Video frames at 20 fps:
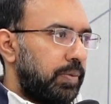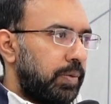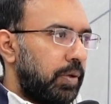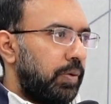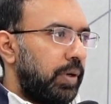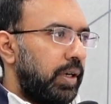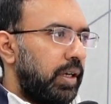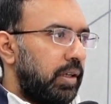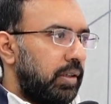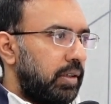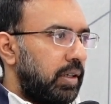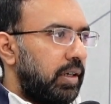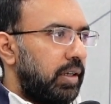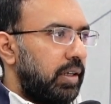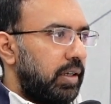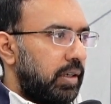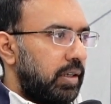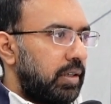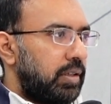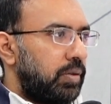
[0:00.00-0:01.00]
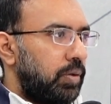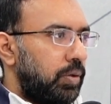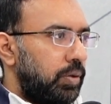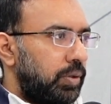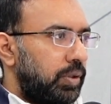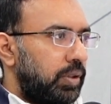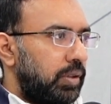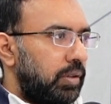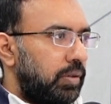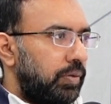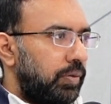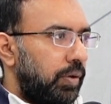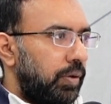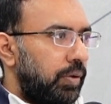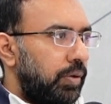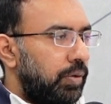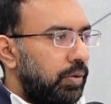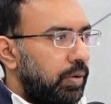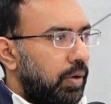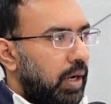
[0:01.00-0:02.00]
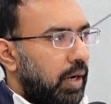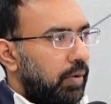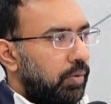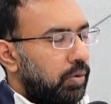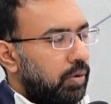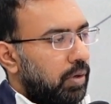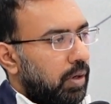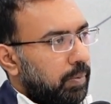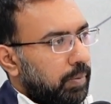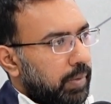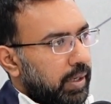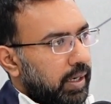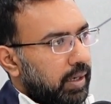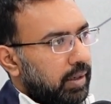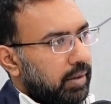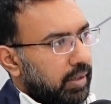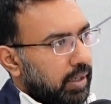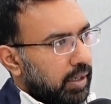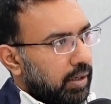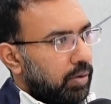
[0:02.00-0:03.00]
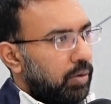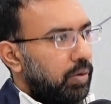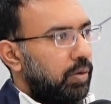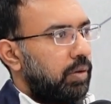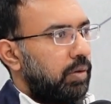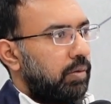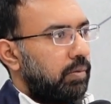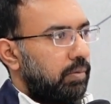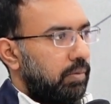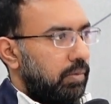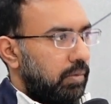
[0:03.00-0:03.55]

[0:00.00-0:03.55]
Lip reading: providing the DNS solutions for you, you have to update their own